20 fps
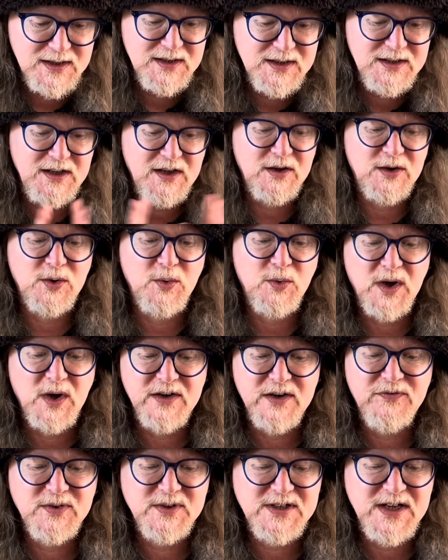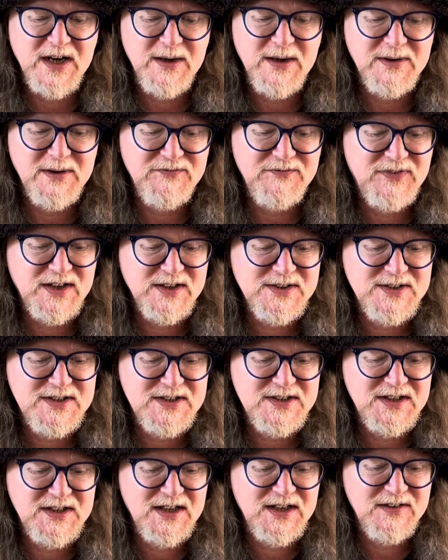You got the wonderful Tenement
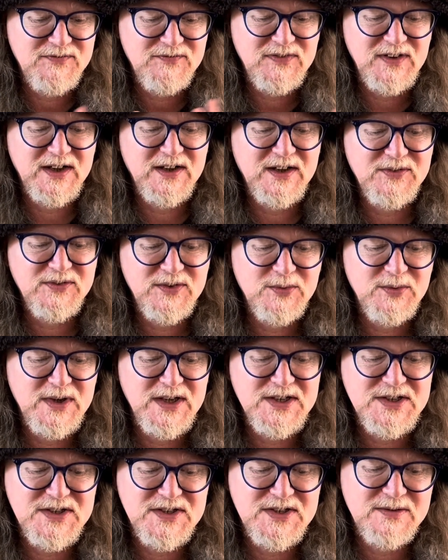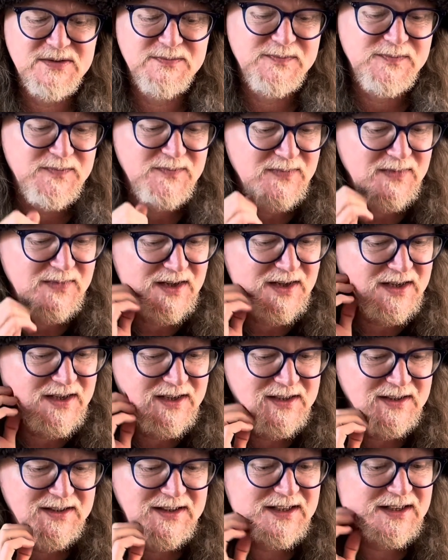Funster, Flick of the Wrist,
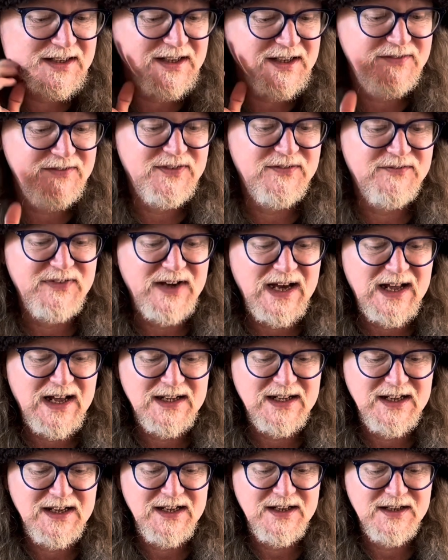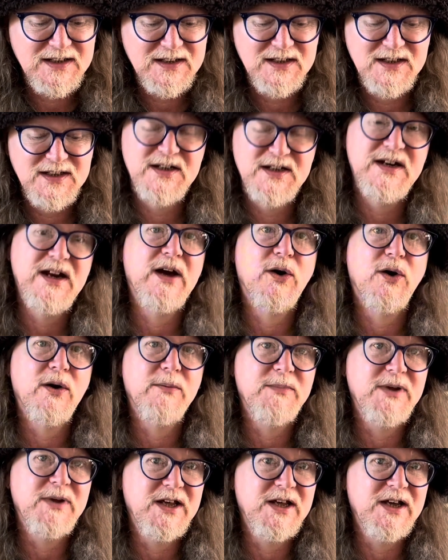Lily of the Valley, Now
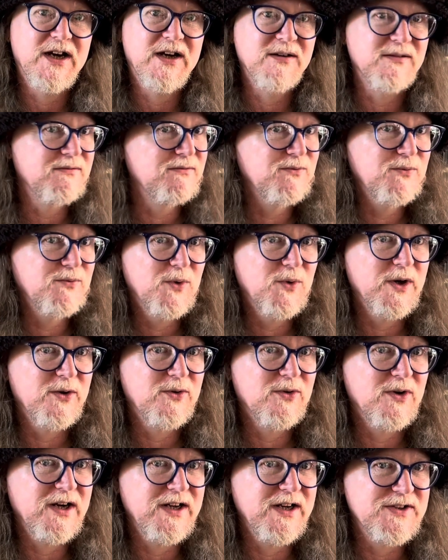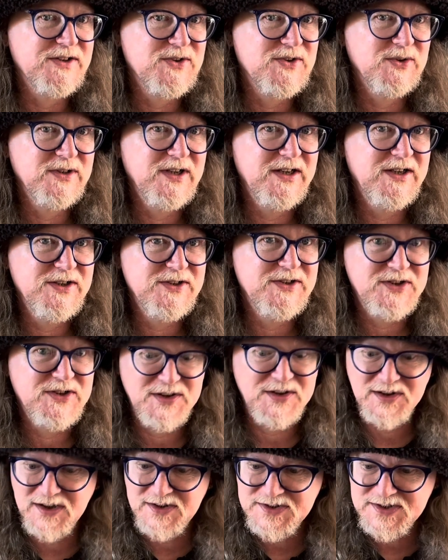I'm Here. What a great song that is to
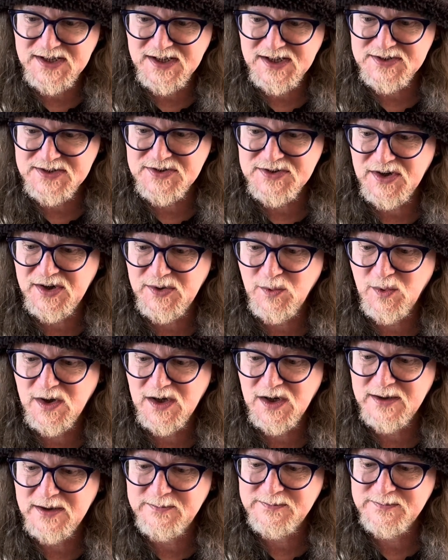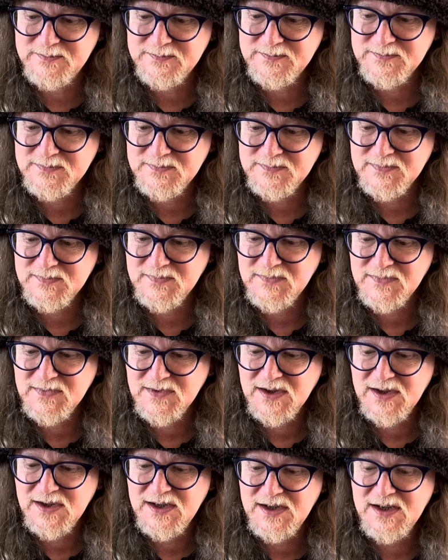close out side 1.
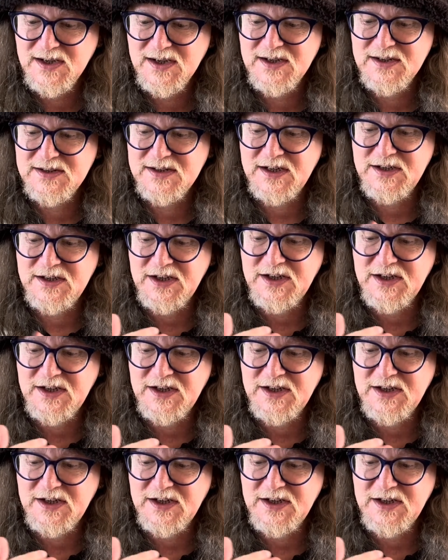Then you